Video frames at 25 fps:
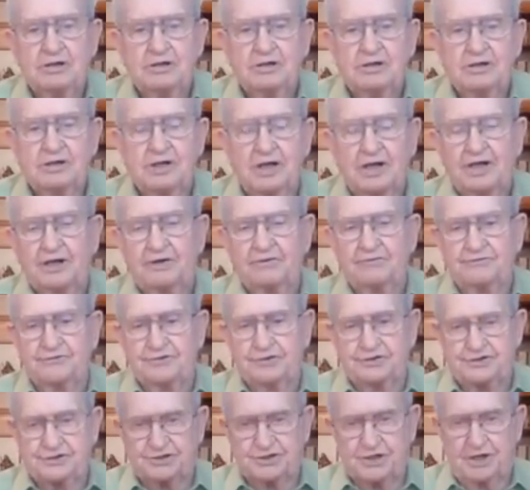live the
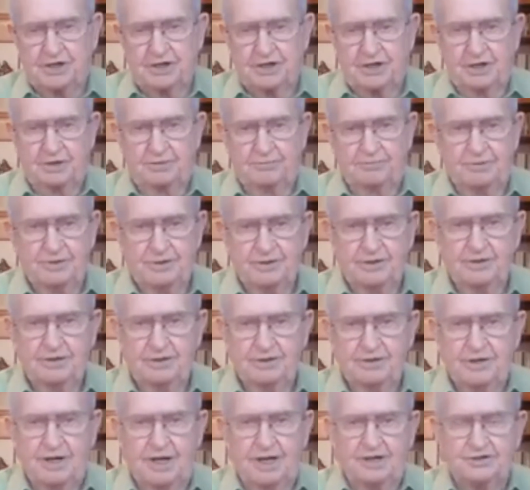same
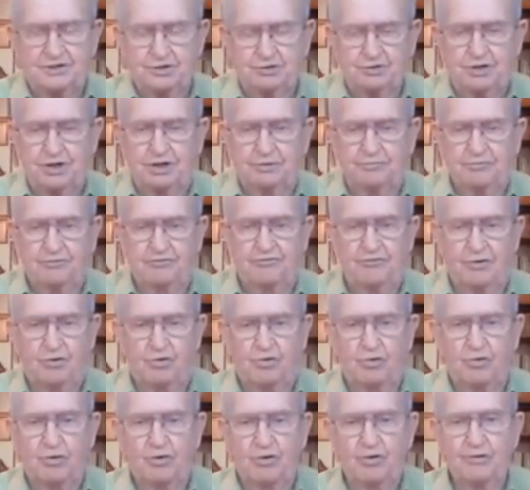as you did
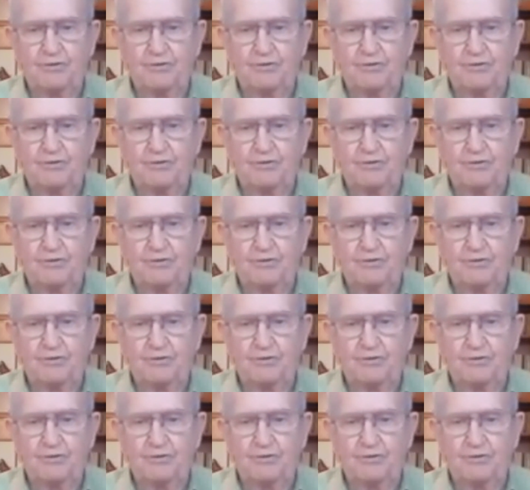before.